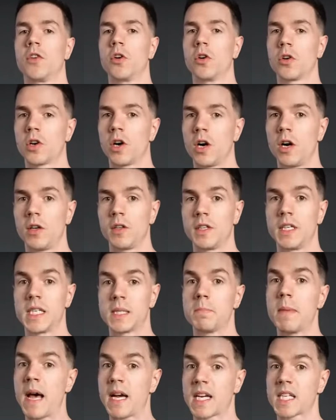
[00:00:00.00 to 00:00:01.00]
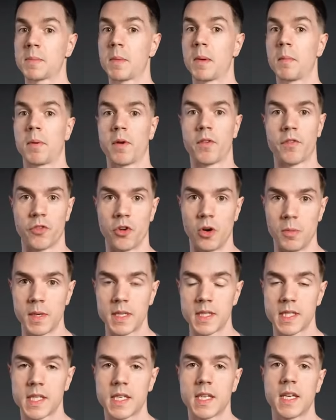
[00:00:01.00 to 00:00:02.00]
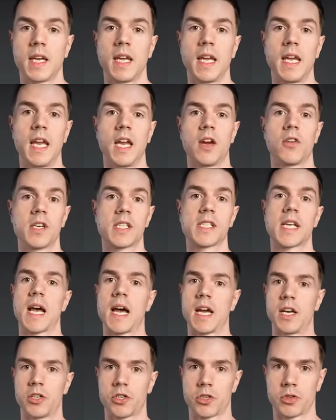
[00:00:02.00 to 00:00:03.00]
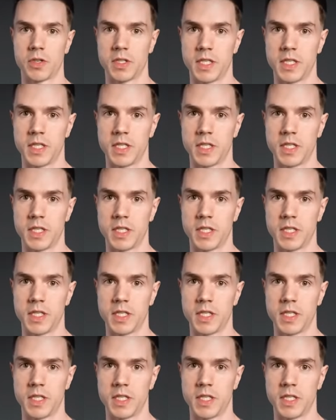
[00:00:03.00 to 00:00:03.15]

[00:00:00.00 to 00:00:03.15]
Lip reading: If your goal is maximum performance, here is how you